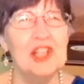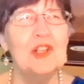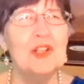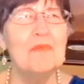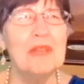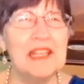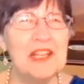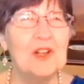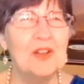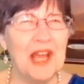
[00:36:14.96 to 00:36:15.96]
couldn't be
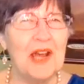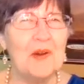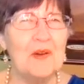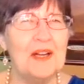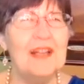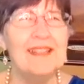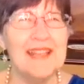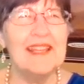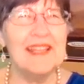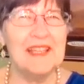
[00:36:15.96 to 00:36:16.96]
here now
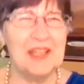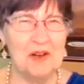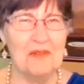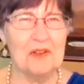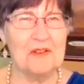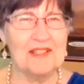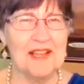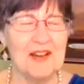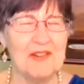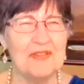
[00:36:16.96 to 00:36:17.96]
taking care of
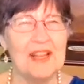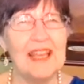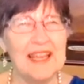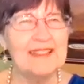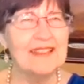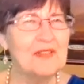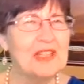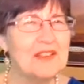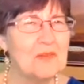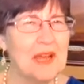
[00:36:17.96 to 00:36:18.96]
herself and living
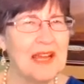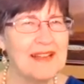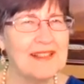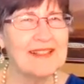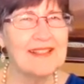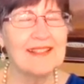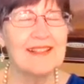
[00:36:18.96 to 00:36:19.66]
in the past.